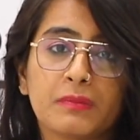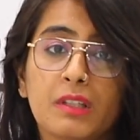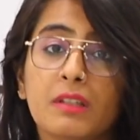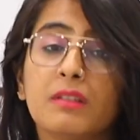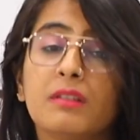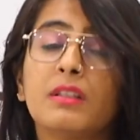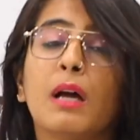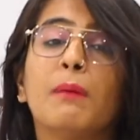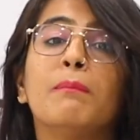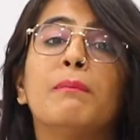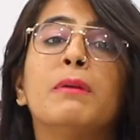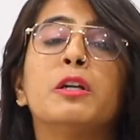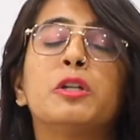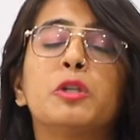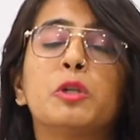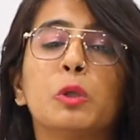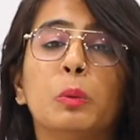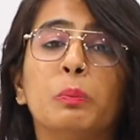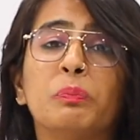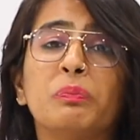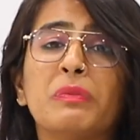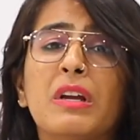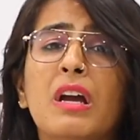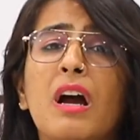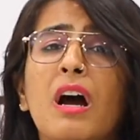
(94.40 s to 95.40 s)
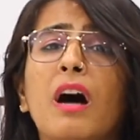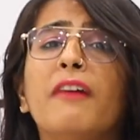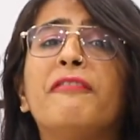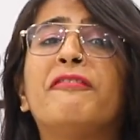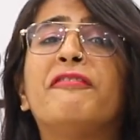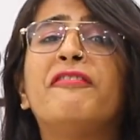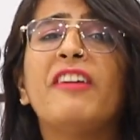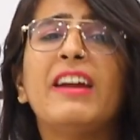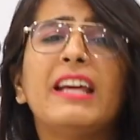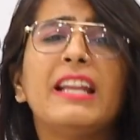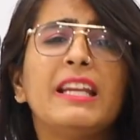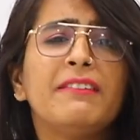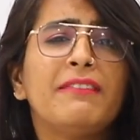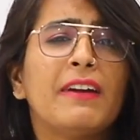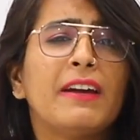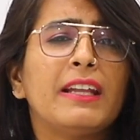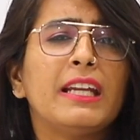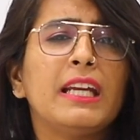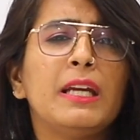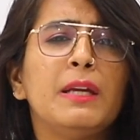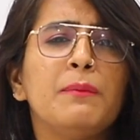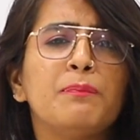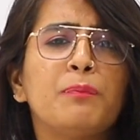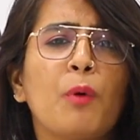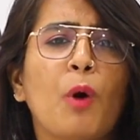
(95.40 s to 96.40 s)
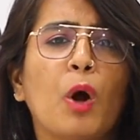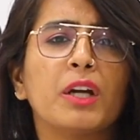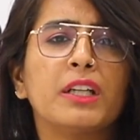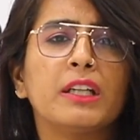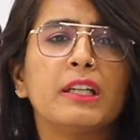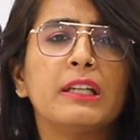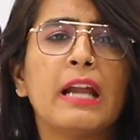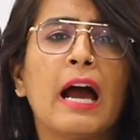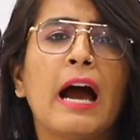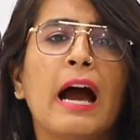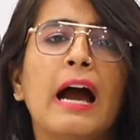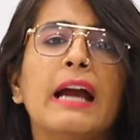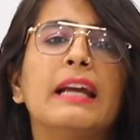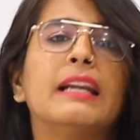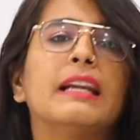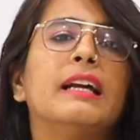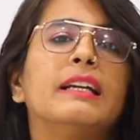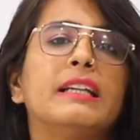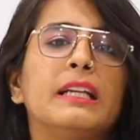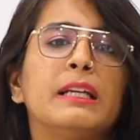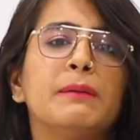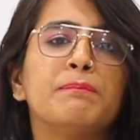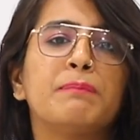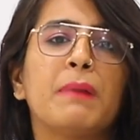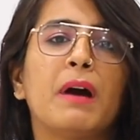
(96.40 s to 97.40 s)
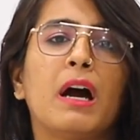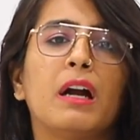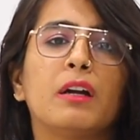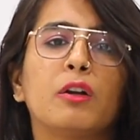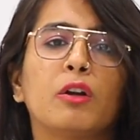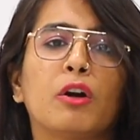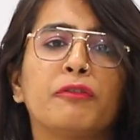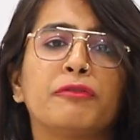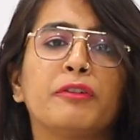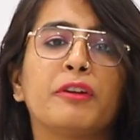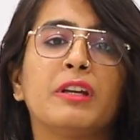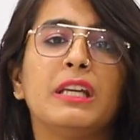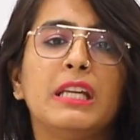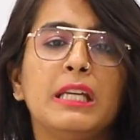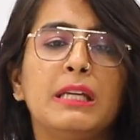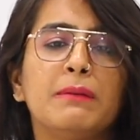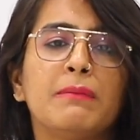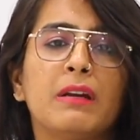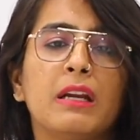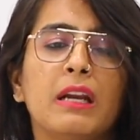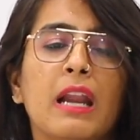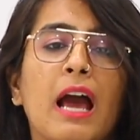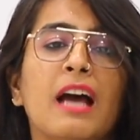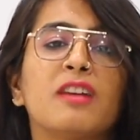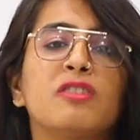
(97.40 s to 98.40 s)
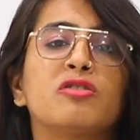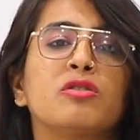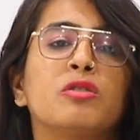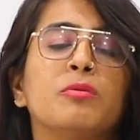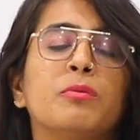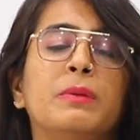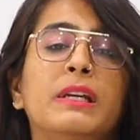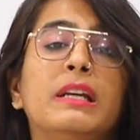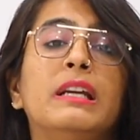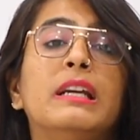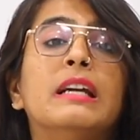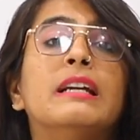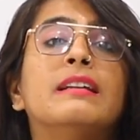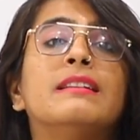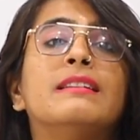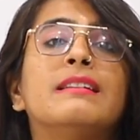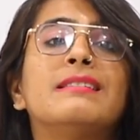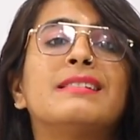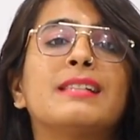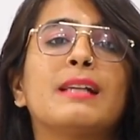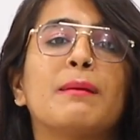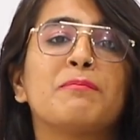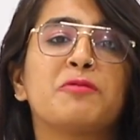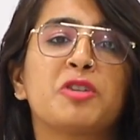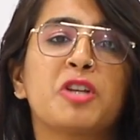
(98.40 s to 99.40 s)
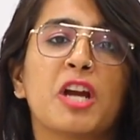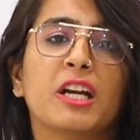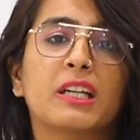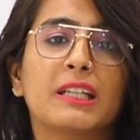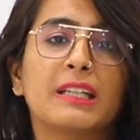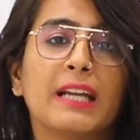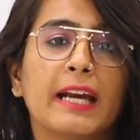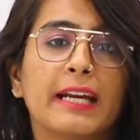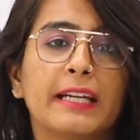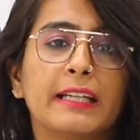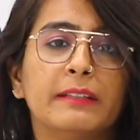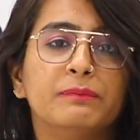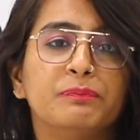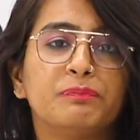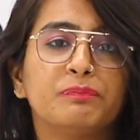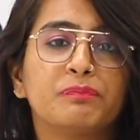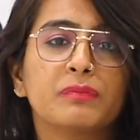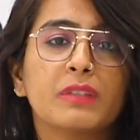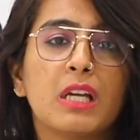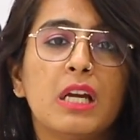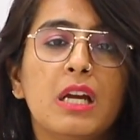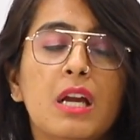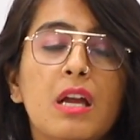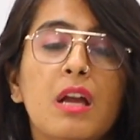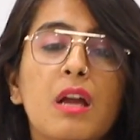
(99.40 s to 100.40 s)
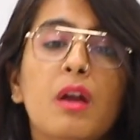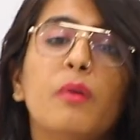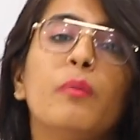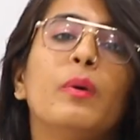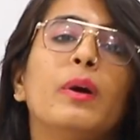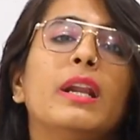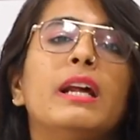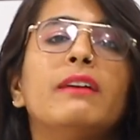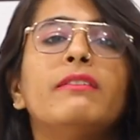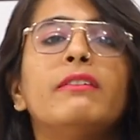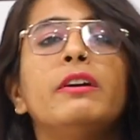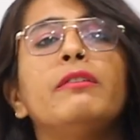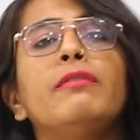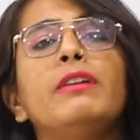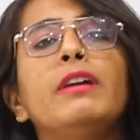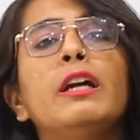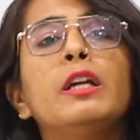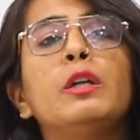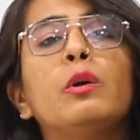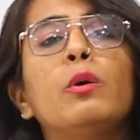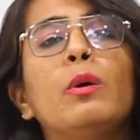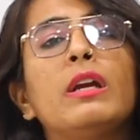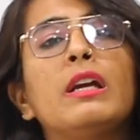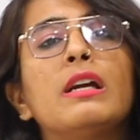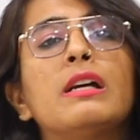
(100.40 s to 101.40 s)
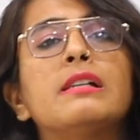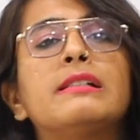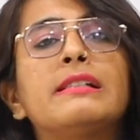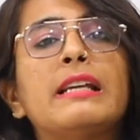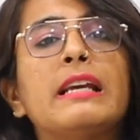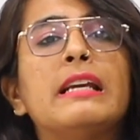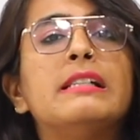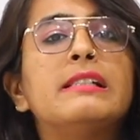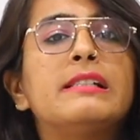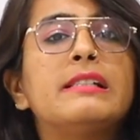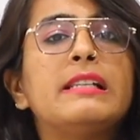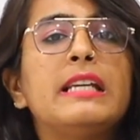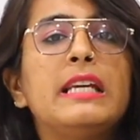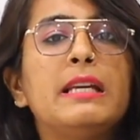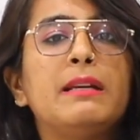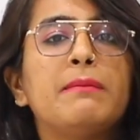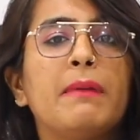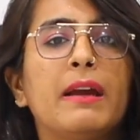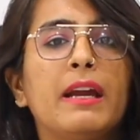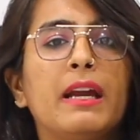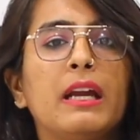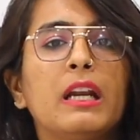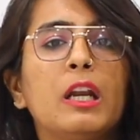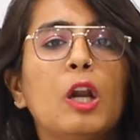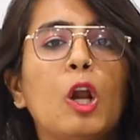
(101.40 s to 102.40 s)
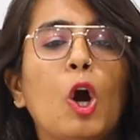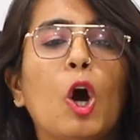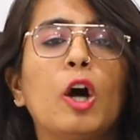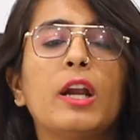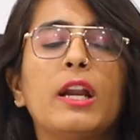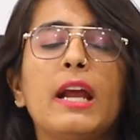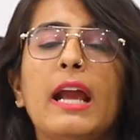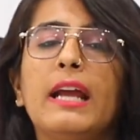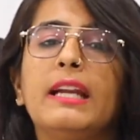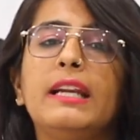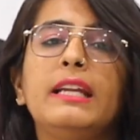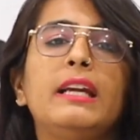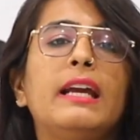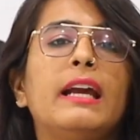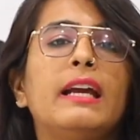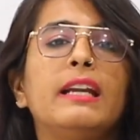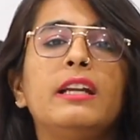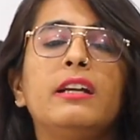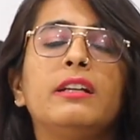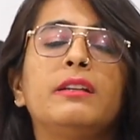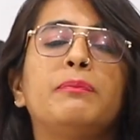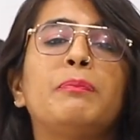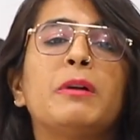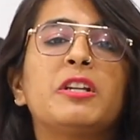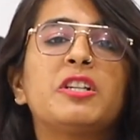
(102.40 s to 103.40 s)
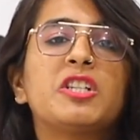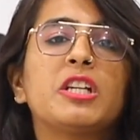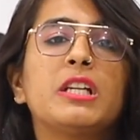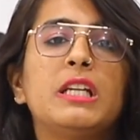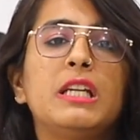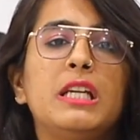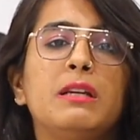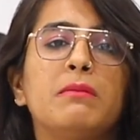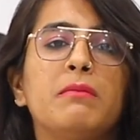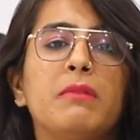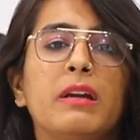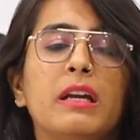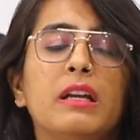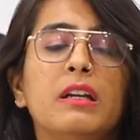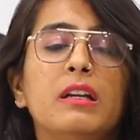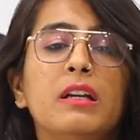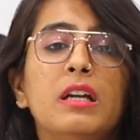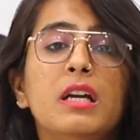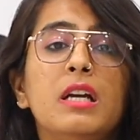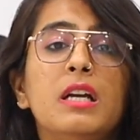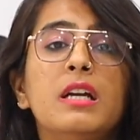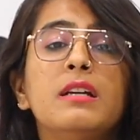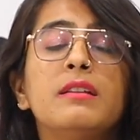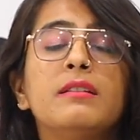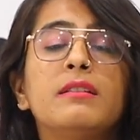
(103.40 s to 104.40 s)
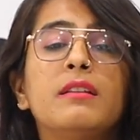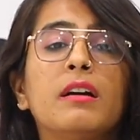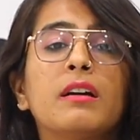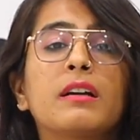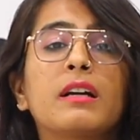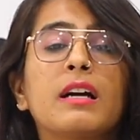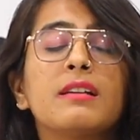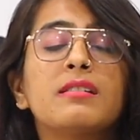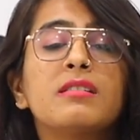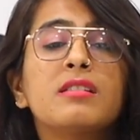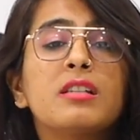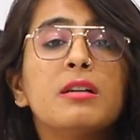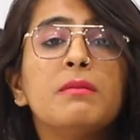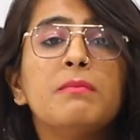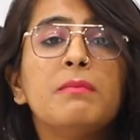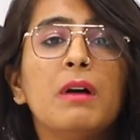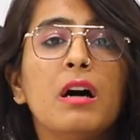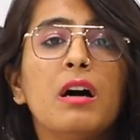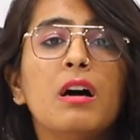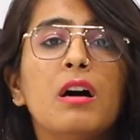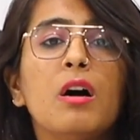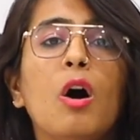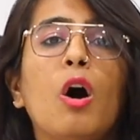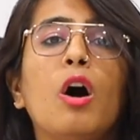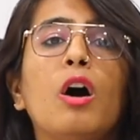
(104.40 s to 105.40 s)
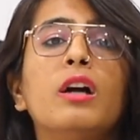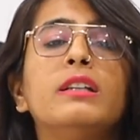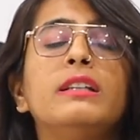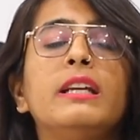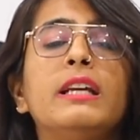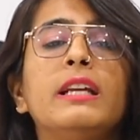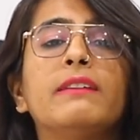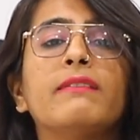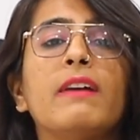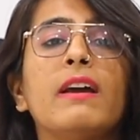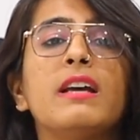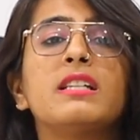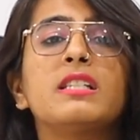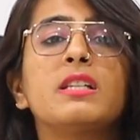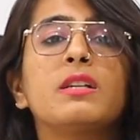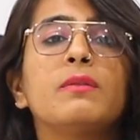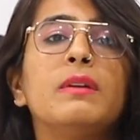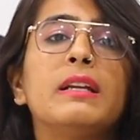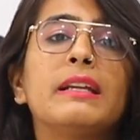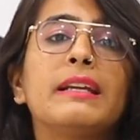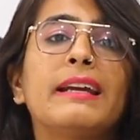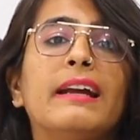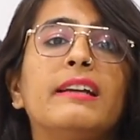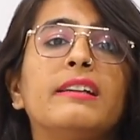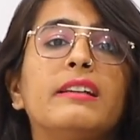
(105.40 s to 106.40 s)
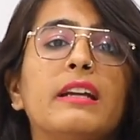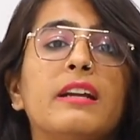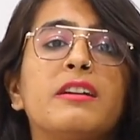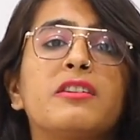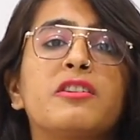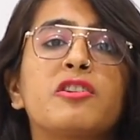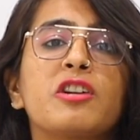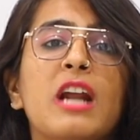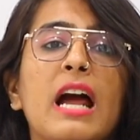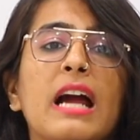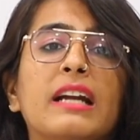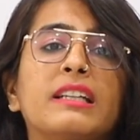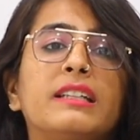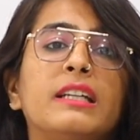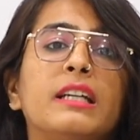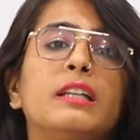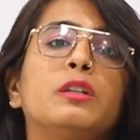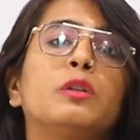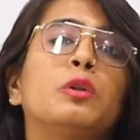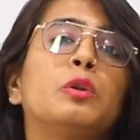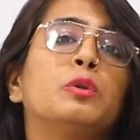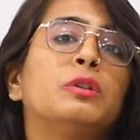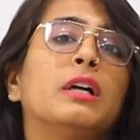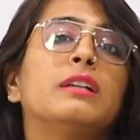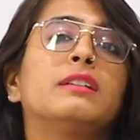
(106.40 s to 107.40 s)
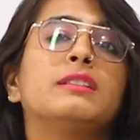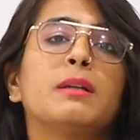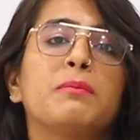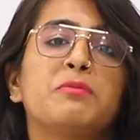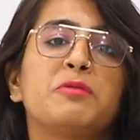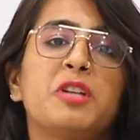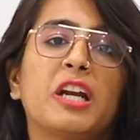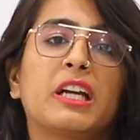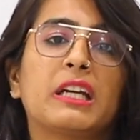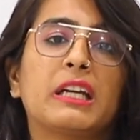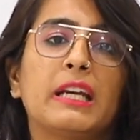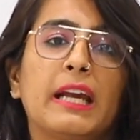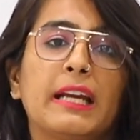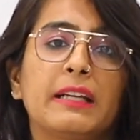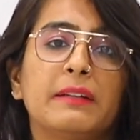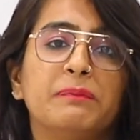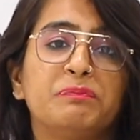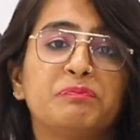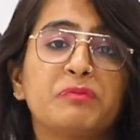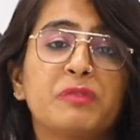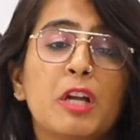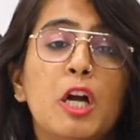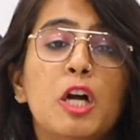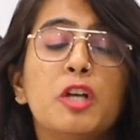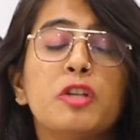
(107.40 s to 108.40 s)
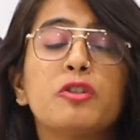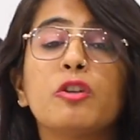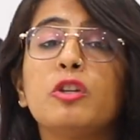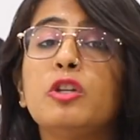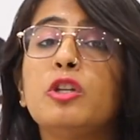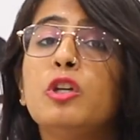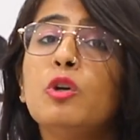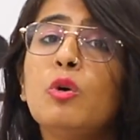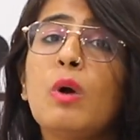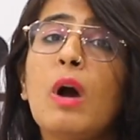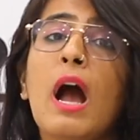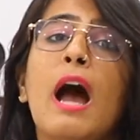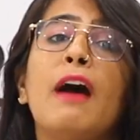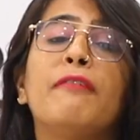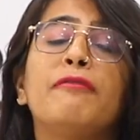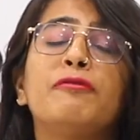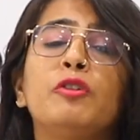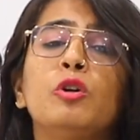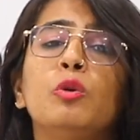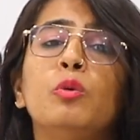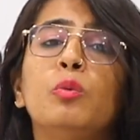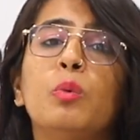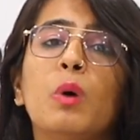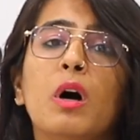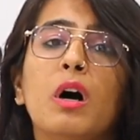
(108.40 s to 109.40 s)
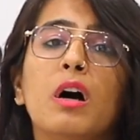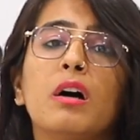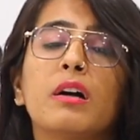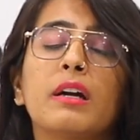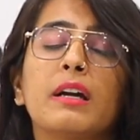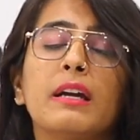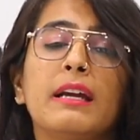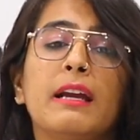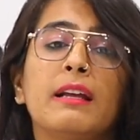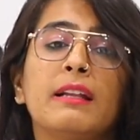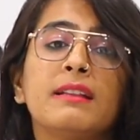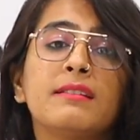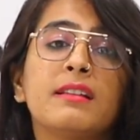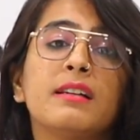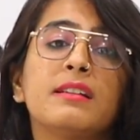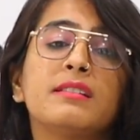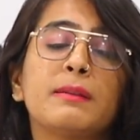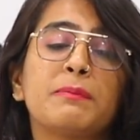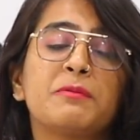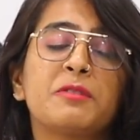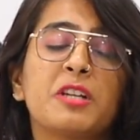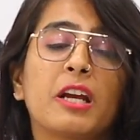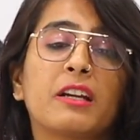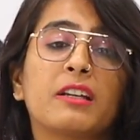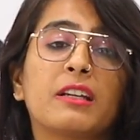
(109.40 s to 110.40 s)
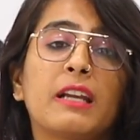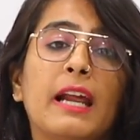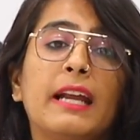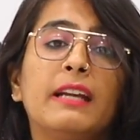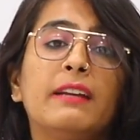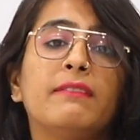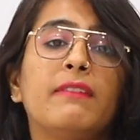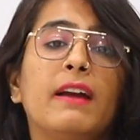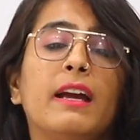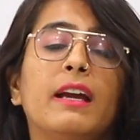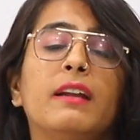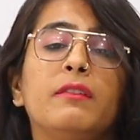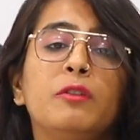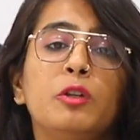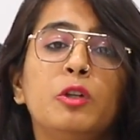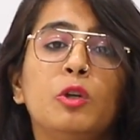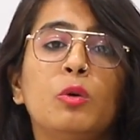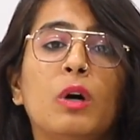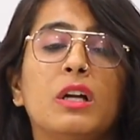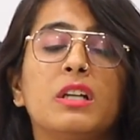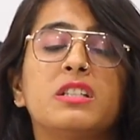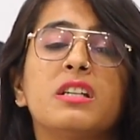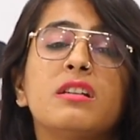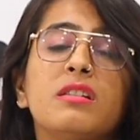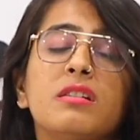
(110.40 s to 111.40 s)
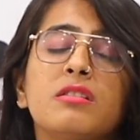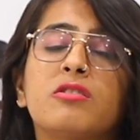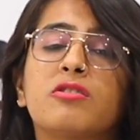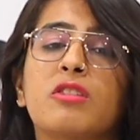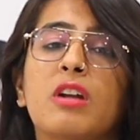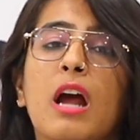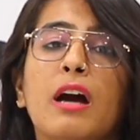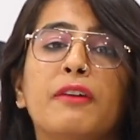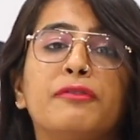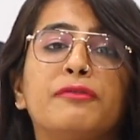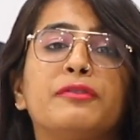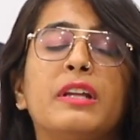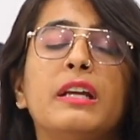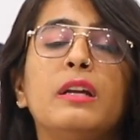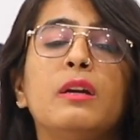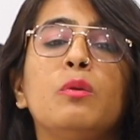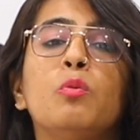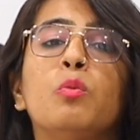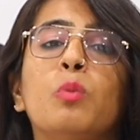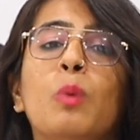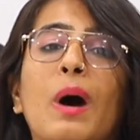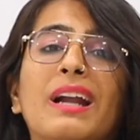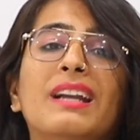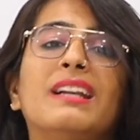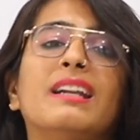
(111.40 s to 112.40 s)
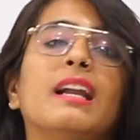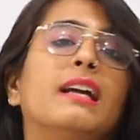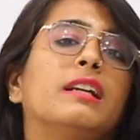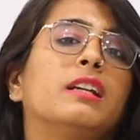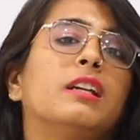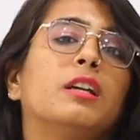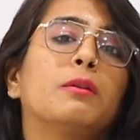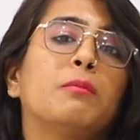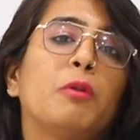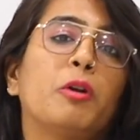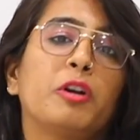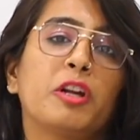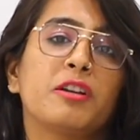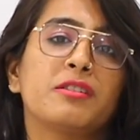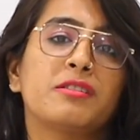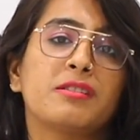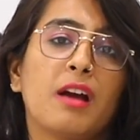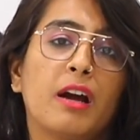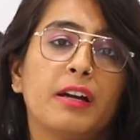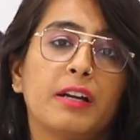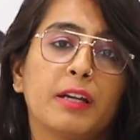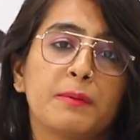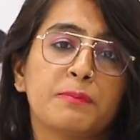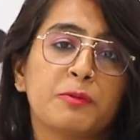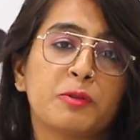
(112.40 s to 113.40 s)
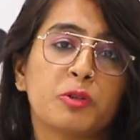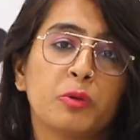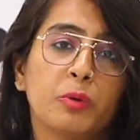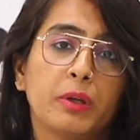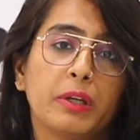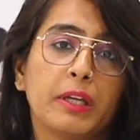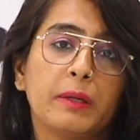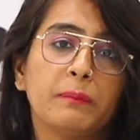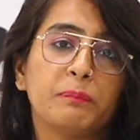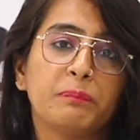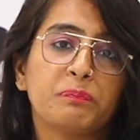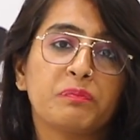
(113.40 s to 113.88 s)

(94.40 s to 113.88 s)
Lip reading: Number two, a very important highlighting part of your email has to be the subject line. Whenever we are doing a sales email or any pitching email, the customer or the investor will get attracted to that subject line. So you have to work in the subject line where you are just drafting one liner about your startup story.